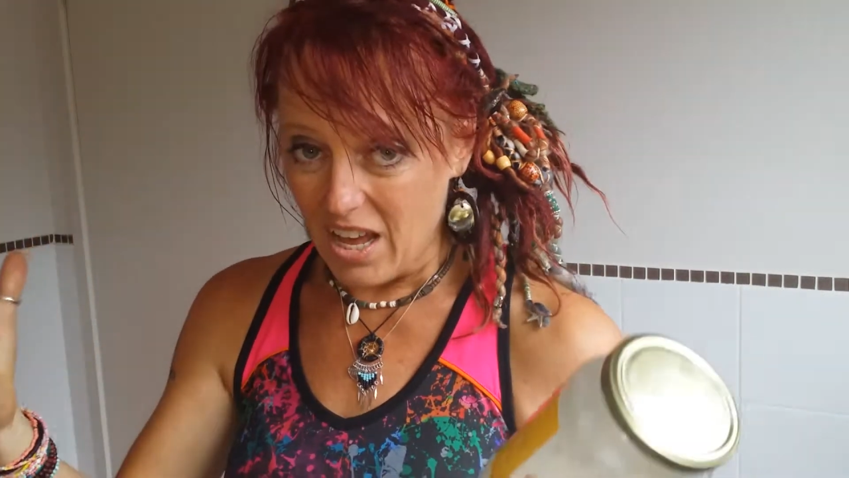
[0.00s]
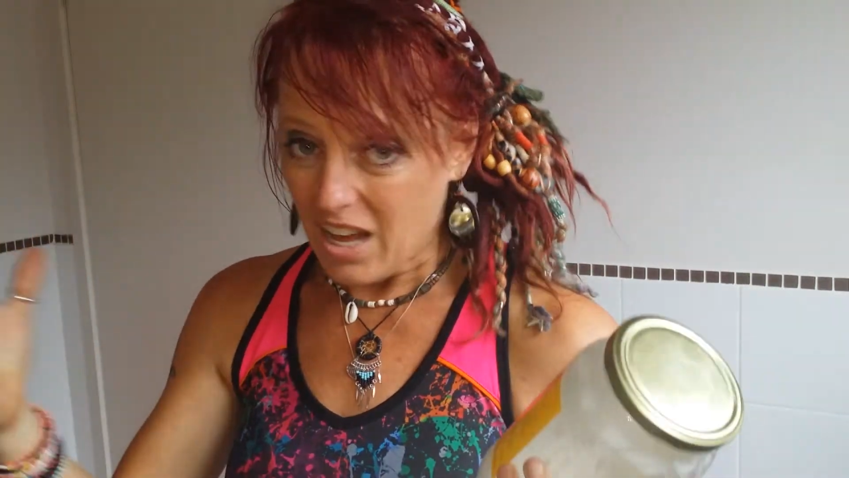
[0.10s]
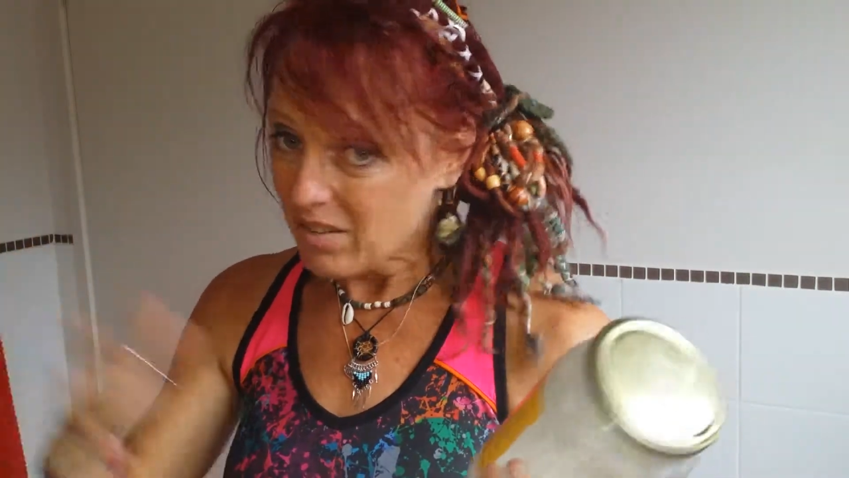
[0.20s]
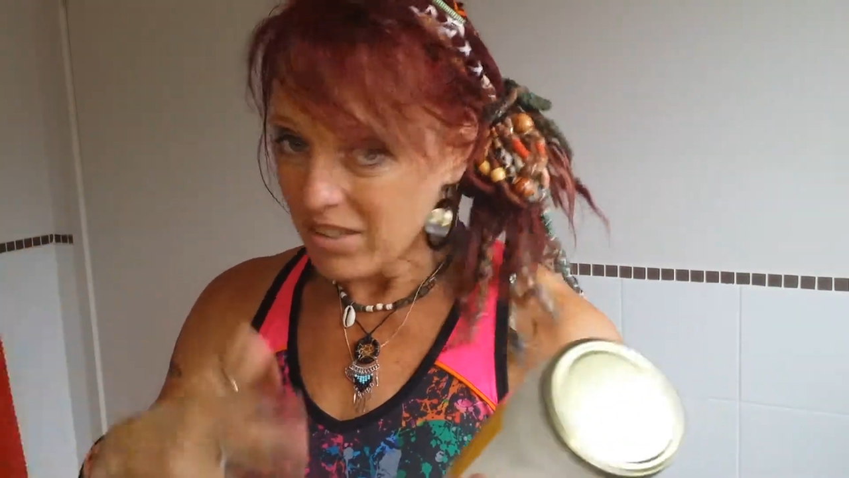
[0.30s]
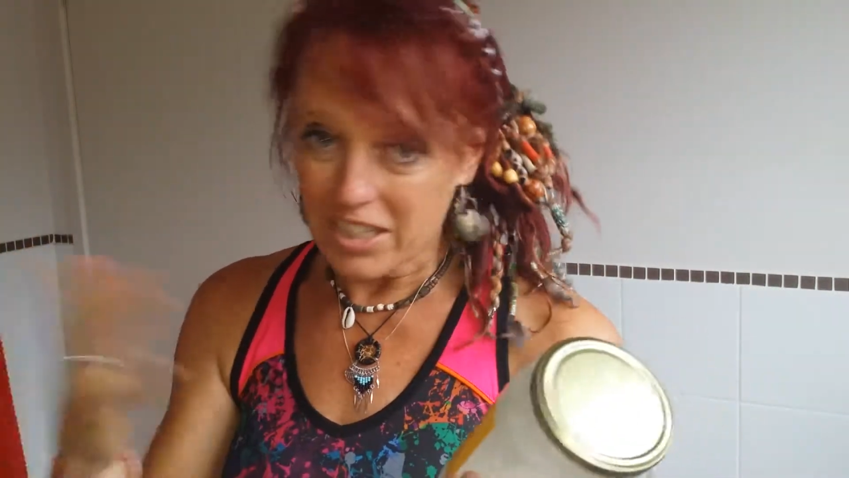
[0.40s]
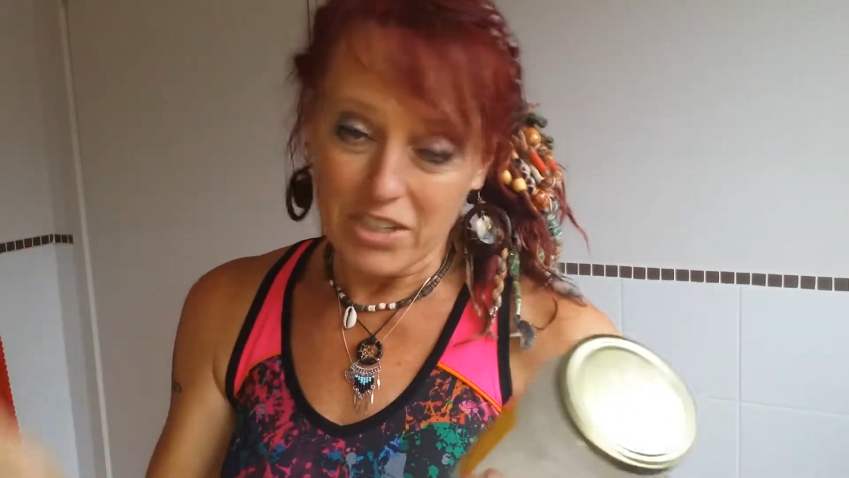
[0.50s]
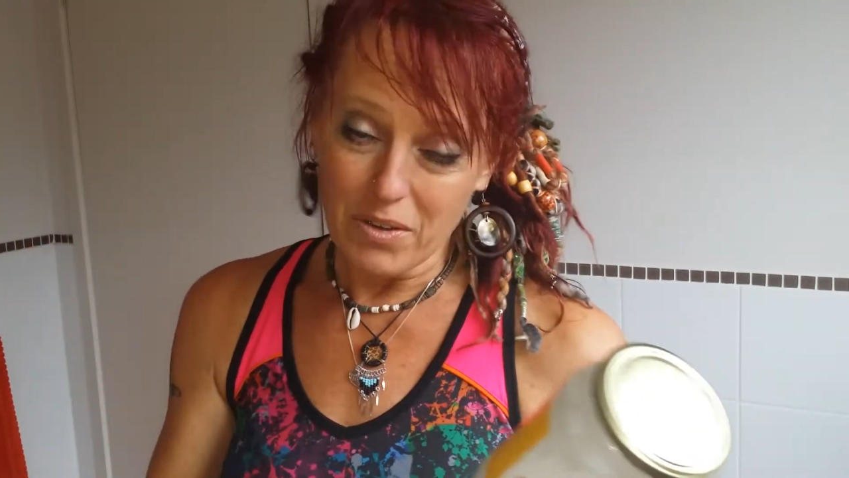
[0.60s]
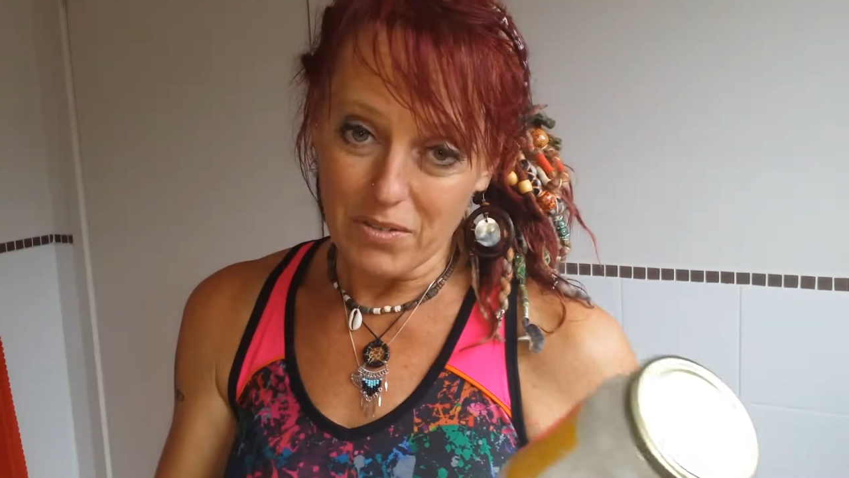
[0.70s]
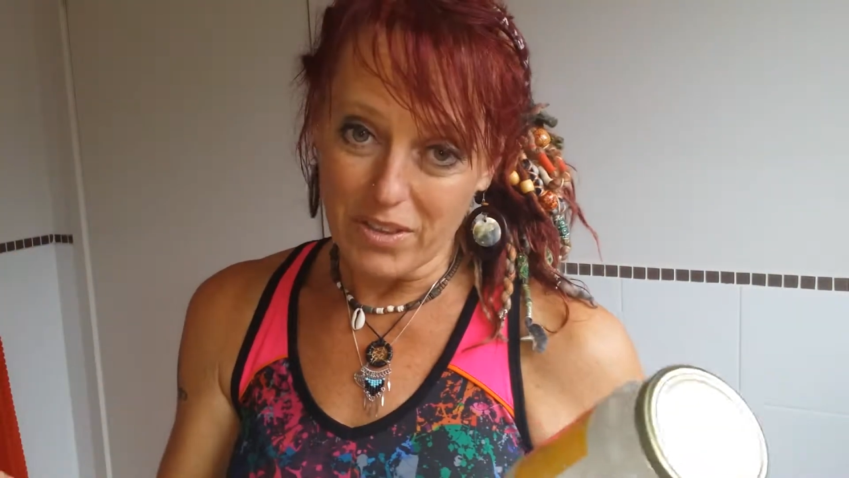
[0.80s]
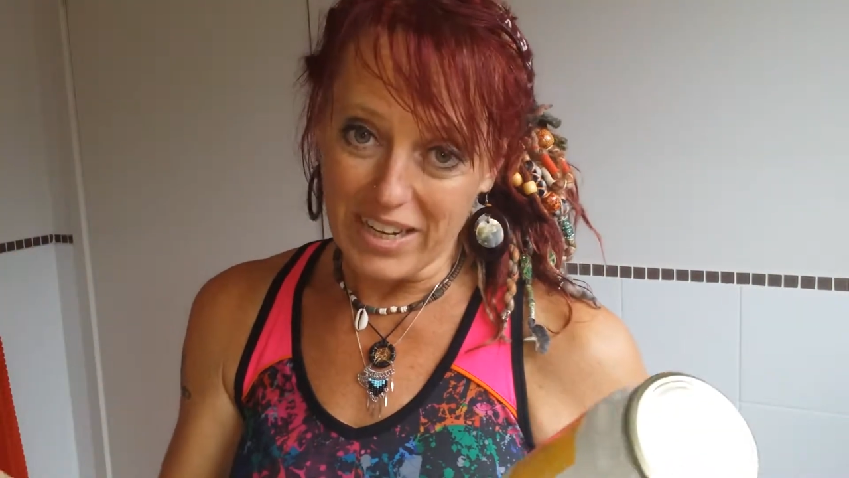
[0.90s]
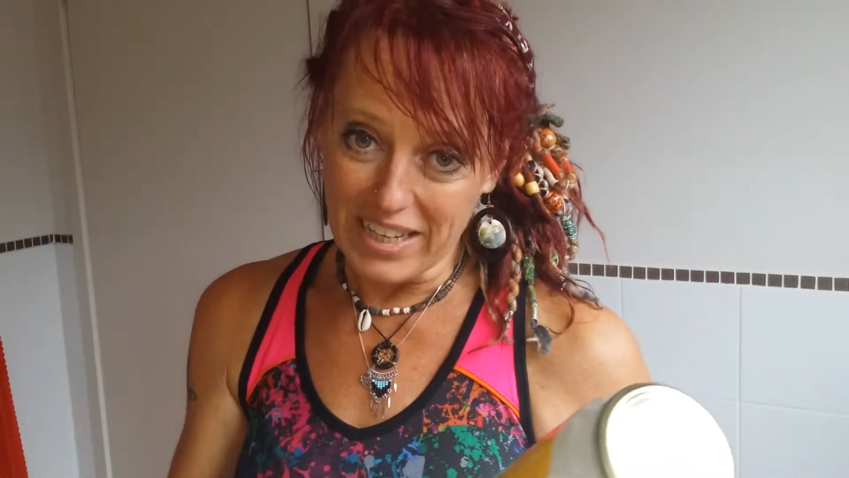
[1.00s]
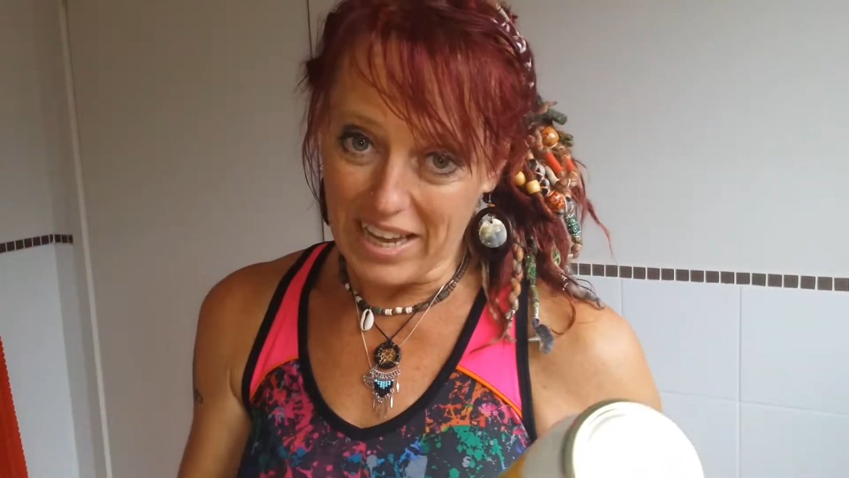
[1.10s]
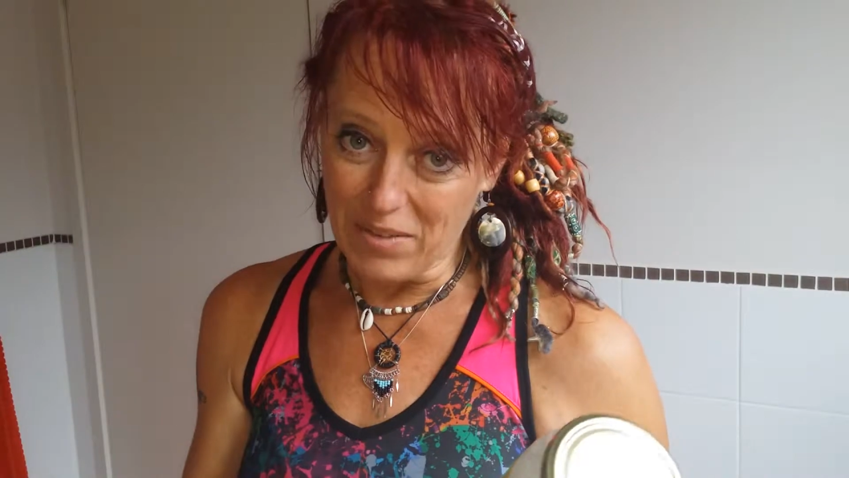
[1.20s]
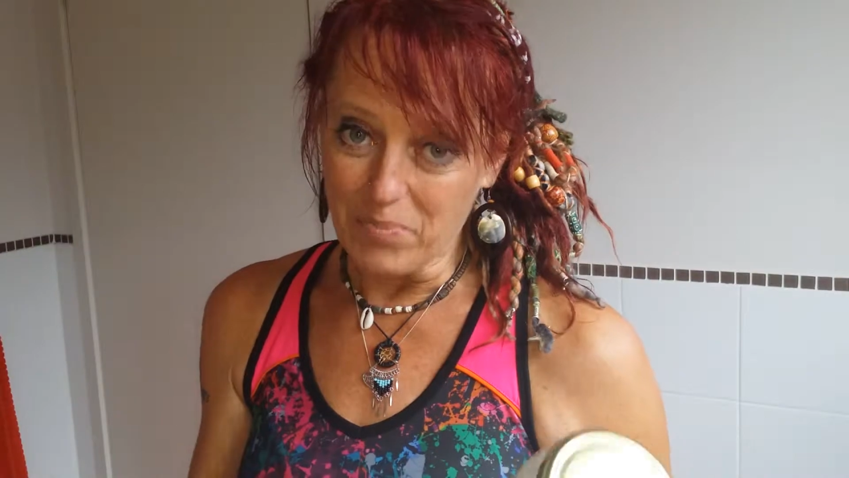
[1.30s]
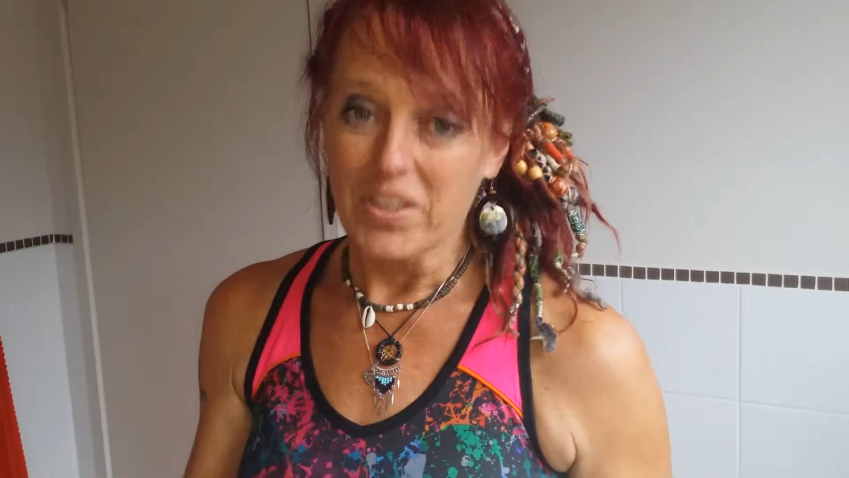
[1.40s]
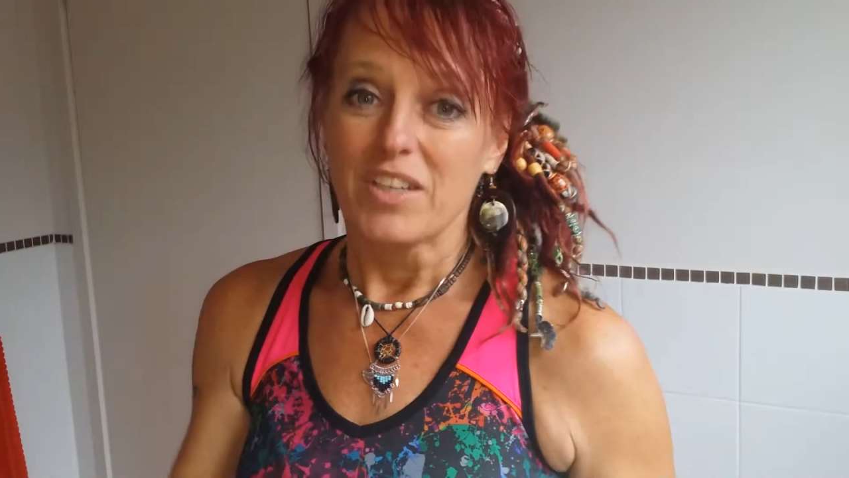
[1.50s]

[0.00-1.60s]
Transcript: I'm not going to go over that again.